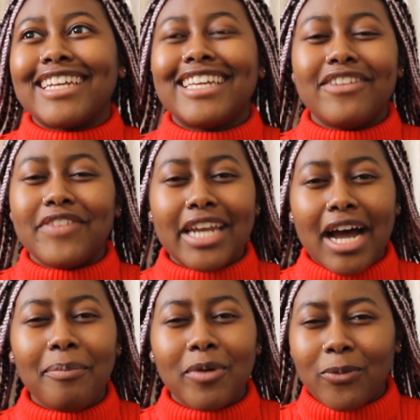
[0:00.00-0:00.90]
given
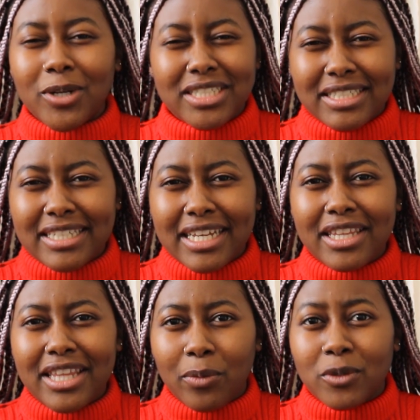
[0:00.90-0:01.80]
up on what she
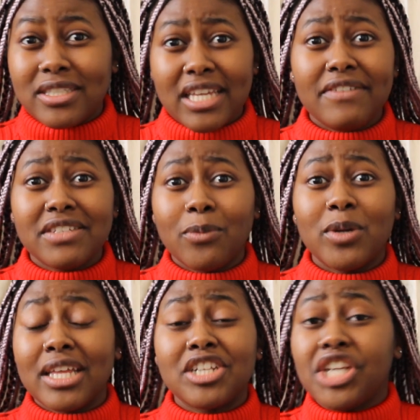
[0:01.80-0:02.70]
said that would save
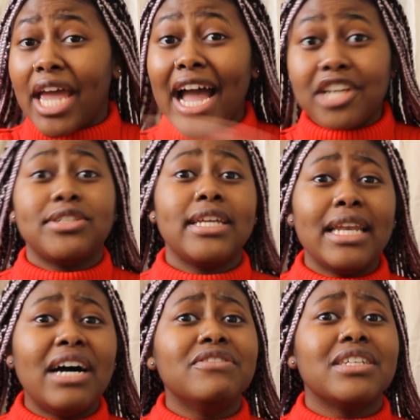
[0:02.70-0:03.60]
someone that she actually
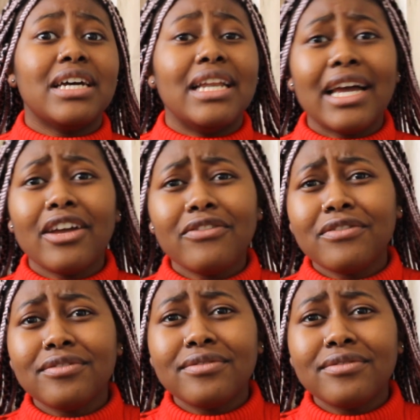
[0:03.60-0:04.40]
loves in her life.